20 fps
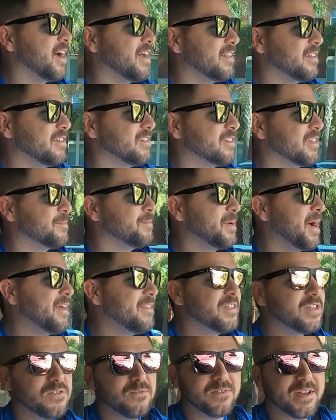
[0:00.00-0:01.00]
Island by
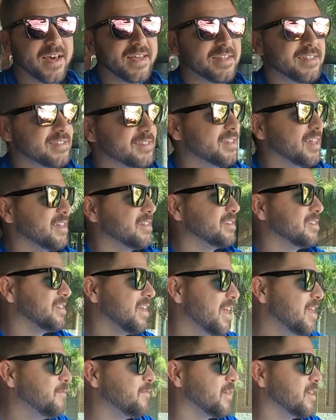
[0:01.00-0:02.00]
the United States
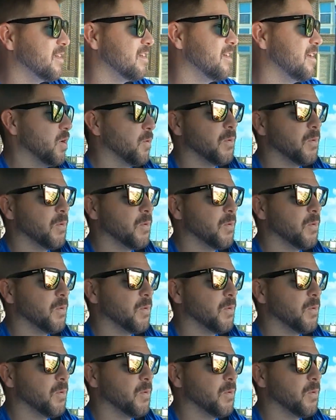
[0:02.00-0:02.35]
Navy,